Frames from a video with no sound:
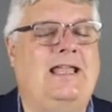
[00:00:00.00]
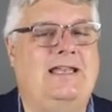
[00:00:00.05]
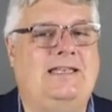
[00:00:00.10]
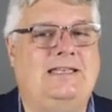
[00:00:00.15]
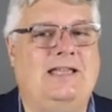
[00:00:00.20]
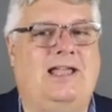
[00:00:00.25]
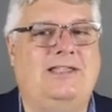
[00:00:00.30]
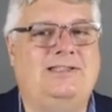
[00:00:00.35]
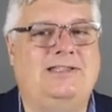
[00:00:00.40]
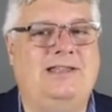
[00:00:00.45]
say
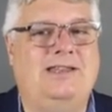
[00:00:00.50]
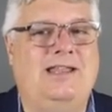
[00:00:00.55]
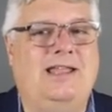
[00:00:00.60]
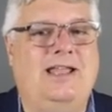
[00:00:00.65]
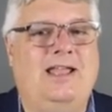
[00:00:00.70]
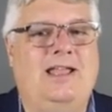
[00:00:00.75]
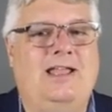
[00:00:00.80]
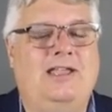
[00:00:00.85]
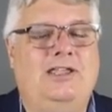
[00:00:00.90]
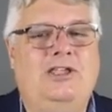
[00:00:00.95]
it doesn't,
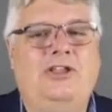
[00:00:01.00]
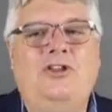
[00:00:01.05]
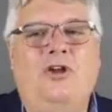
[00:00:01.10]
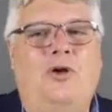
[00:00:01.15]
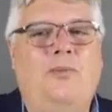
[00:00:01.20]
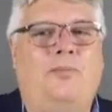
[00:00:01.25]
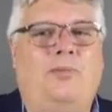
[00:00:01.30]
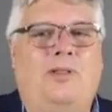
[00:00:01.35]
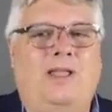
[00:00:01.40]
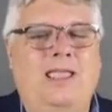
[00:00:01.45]
you
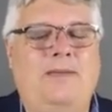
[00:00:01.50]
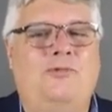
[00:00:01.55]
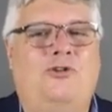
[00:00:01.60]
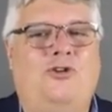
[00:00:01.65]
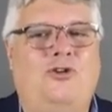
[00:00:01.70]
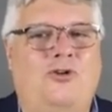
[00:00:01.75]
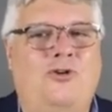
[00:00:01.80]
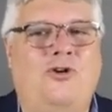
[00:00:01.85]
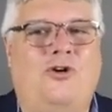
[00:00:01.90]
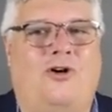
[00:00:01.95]
don't blame
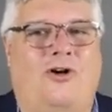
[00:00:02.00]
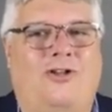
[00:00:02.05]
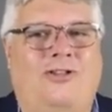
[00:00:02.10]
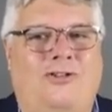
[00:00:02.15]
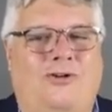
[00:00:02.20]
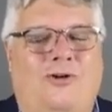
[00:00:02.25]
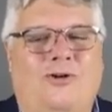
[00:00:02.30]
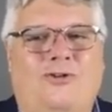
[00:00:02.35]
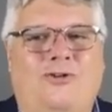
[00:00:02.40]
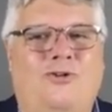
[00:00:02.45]

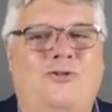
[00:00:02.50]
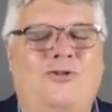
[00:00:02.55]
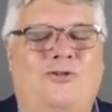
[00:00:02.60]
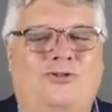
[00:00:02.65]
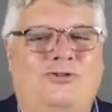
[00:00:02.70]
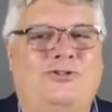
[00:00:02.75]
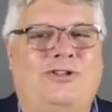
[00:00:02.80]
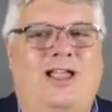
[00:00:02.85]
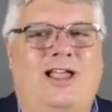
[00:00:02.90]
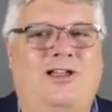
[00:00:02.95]
Google or
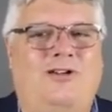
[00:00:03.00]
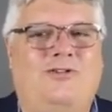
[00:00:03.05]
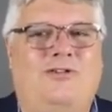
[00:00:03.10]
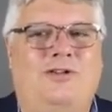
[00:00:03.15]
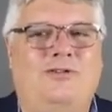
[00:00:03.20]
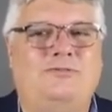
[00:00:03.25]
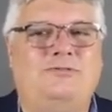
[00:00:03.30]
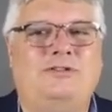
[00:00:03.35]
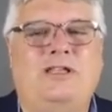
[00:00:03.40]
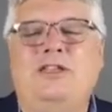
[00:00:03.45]
Google's
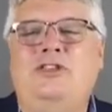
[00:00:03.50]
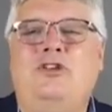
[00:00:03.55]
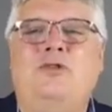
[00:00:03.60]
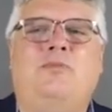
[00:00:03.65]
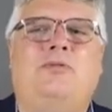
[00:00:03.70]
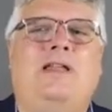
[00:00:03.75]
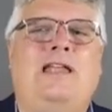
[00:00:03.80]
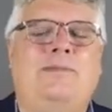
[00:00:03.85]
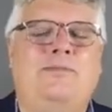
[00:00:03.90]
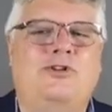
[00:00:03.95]
algorithms,
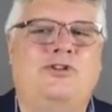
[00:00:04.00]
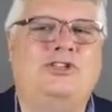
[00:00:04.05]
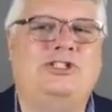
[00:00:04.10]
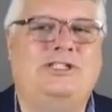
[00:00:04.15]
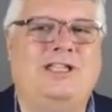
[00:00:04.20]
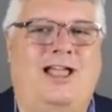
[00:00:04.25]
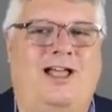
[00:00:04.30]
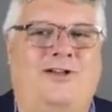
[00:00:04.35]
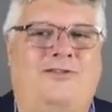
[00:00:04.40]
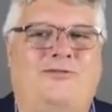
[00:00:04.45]
you blame
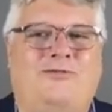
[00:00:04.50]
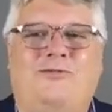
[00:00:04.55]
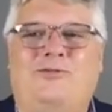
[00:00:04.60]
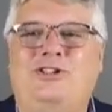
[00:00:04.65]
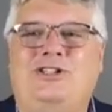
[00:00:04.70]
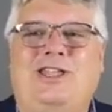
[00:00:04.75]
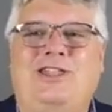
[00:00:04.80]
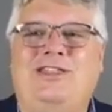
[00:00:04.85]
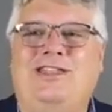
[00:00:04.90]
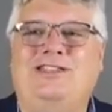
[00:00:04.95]
yourself,
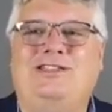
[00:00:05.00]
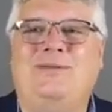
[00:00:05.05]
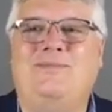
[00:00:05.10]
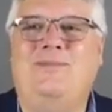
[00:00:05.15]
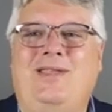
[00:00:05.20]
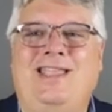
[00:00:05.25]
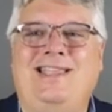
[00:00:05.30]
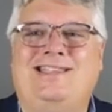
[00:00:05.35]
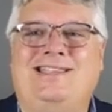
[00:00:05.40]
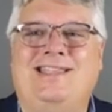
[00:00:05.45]
which I think
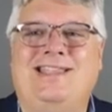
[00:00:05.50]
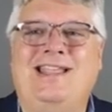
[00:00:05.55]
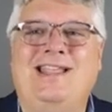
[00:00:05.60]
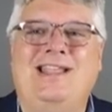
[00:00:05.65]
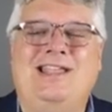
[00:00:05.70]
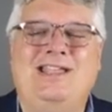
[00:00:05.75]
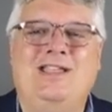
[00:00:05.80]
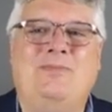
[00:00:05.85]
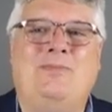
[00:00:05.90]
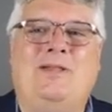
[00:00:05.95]
amazing.
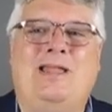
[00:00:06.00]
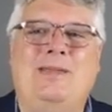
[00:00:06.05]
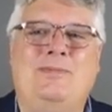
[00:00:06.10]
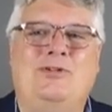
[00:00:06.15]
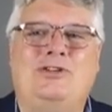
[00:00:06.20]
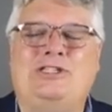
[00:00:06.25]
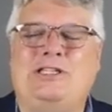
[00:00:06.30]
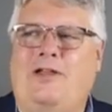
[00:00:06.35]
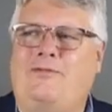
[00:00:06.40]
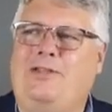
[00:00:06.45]
You
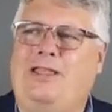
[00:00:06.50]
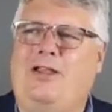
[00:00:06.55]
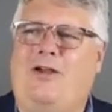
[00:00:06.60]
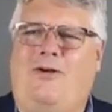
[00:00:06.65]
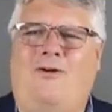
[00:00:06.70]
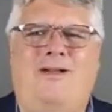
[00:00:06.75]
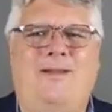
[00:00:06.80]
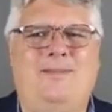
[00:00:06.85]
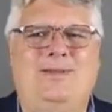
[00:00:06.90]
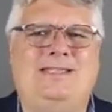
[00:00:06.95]
blame yourself like,
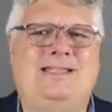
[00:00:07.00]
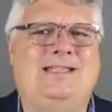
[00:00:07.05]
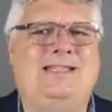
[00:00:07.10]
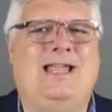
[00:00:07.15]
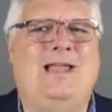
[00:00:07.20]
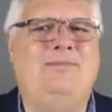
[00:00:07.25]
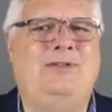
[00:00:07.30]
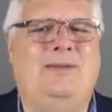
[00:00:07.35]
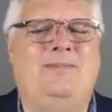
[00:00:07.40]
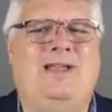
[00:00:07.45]
oh, I must have
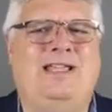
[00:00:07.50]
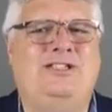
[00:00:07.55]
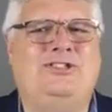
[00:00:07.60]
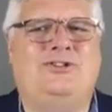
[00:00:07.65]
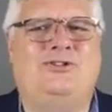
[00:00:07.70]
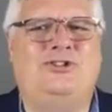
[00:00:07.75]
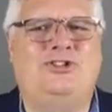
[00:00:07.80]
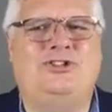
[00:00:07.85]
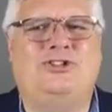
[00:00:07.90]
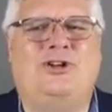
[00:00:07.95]
typed in my
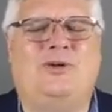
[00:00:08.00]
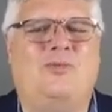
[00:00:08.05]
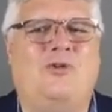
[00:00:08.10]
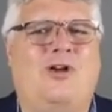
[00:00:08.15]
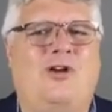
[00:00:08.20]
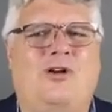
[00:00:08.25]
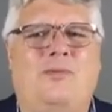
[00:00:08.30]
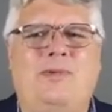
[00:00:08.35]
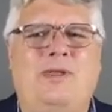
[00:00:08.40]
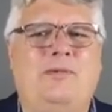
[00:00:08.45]
search term
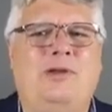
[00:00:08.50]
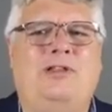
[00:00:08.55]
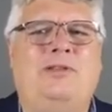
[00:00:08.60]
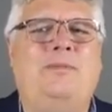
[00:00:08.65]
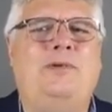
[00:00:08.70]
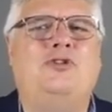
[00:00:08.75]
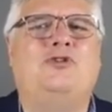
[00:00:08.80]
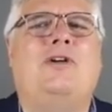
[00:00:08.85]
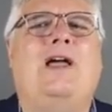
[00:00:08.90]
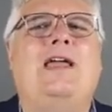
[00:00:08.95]
wrong, or maybe
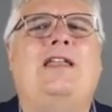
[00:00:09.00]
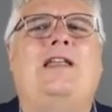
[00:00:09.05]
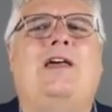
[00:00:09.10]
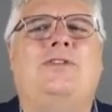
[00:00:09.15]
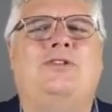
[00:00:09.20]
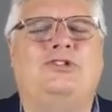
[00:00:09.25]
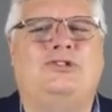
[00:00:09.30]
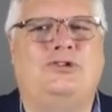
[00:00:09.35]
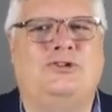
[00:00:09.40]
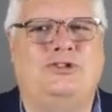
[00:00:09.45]
let me try
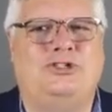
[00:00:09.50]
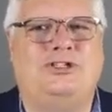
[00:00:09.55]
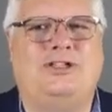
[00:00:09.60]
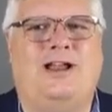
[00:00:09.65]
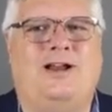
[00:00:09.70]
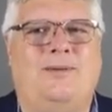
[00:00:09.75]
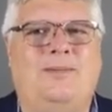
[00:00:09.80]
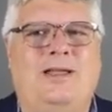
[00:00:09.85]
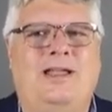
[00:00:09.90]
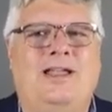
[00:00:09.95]
another search
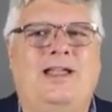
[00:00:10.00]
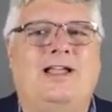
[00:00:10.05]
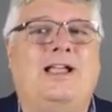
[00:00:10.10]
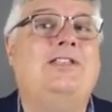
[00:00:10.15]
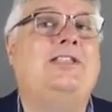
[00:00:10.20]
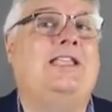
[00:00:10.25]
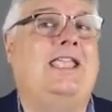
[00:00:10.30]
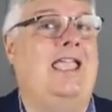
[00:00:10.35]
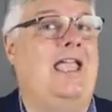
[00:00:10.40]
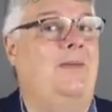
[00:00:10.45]
term,
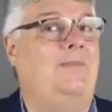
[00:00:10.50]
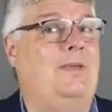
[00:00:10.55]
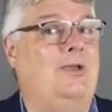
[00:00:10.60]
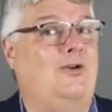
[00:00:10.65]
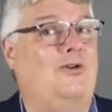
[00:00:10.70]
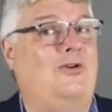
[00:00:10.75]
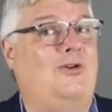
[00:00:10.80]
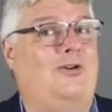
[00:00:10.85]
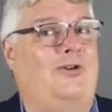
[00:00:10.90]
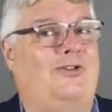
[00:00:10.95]
because it can't
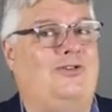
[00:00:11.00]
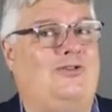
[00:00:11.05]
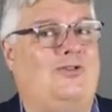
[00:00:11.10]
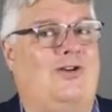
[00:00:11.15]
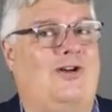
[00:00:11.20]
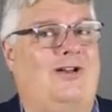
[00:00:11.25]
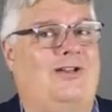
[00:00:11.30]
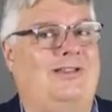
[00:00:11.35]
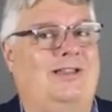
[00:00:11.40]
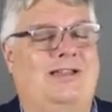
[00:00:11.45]
be Google's
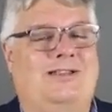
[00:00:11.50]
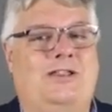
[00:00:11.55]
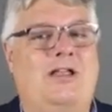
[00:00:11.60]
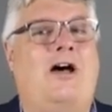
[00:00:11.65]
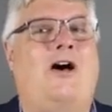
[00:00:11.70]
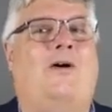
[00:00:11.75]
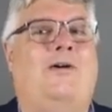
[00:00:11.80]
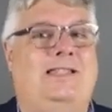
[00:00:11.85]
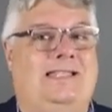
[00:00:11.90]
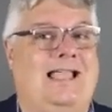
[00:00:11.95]
fault.
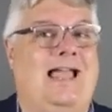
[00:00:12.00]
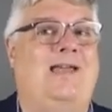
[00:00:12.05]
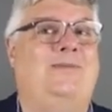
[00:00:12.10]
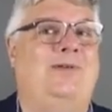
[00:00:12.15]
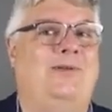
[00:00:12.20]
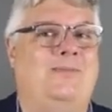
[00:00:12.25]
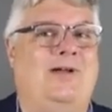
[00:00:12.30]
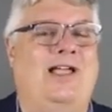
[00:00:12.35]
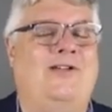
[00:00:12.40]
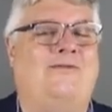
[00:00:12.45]
No, it's got
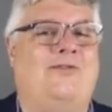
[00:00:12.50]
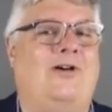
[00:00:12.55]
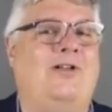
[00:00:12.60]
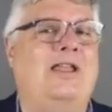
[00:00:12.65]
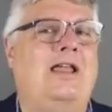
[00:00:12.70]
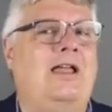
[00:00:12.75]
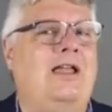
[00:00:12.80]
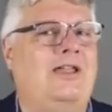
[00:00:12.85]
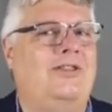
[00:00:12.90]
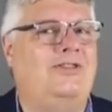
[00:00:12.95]
to be my
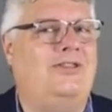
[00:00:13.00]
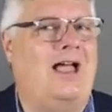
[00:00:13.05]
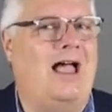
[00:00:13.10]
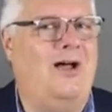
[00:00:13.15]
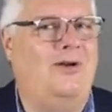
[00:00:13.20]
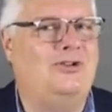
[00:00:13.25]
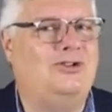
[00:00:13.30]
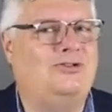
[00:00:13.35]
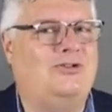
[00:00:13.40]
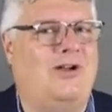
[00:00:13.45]
fault.
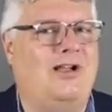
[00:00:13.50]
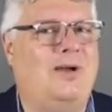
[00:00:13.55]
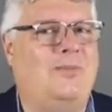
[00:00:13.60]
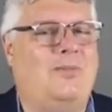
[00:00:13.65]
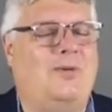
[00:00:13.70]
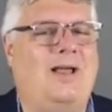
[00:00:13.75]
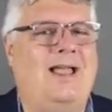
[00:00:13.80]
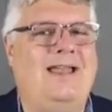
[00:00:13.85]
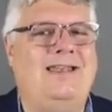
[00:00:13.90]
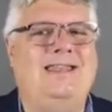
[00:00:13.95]
How strong
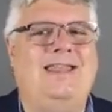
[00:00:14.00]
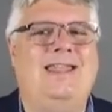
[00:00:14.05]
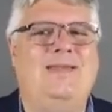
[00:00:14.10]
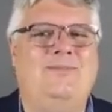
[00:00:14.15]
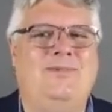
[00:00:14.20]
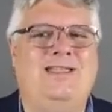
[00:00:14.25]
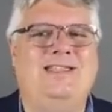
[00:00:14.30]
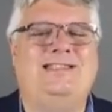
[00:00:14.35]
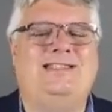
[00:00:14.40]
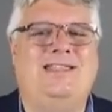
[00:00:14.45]
a brand
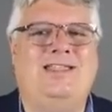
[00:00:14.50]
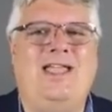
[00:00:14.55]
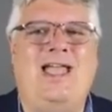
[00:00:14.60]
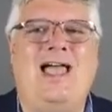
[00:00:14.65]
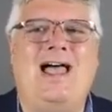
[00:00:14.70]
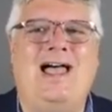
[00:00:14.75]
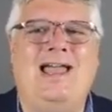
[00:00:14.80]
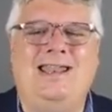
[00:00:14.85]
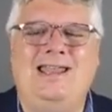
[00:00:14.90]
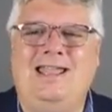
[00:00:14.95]
name is
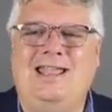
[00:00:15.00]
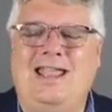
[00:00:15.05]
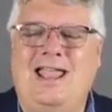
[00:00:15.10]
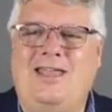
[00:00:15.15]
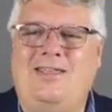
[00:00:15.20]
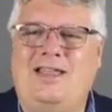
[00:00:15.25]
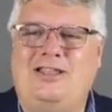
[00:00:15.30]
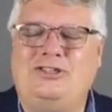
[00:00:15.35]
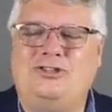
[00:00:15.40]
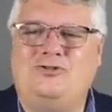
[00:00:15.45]
that?
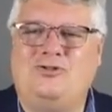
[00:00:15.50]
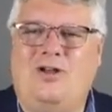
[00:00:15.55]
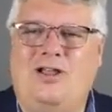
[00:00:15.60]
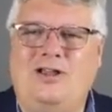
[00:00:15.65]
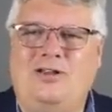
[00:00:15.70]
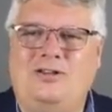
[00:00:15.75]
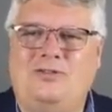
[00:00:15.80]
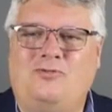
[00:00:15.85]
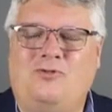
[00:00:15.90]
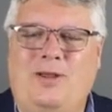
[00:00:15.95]
And that
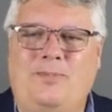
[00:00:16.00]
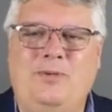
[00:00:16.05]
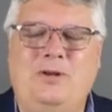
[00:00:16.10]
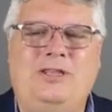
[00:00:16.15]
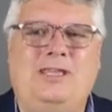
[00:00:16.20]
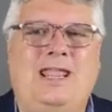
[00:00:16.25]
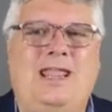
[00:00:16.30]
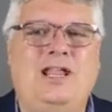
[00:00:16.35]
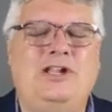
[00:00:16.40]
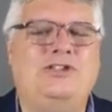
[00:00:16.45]
strong
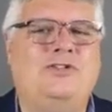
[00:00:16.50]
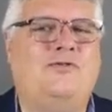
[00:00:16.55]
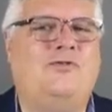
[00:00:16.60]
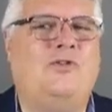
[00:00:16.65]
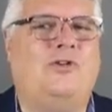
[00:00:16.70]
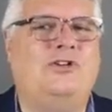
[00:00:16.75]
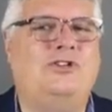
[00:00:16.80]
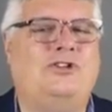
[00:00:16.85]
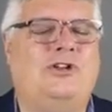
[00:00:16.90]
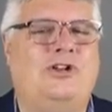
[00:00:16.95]
reputation
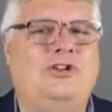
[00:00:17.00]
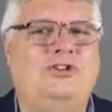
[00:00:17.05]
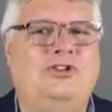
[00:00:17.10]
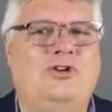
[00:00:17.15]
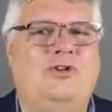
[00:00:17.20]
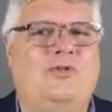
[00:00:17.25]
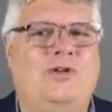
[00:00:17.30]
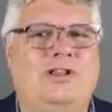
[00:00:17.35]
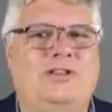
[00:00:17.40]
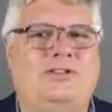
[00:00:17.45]
for it's going to
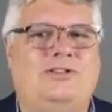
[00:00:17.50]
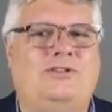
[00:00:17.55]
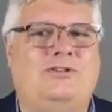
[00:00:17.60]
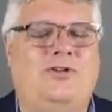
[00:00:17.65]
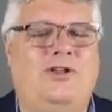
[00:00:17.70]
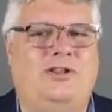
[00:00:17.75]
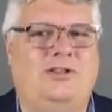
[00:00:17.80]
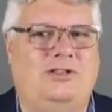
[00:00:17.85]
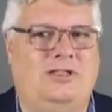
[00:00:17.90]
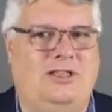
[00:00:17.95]
do what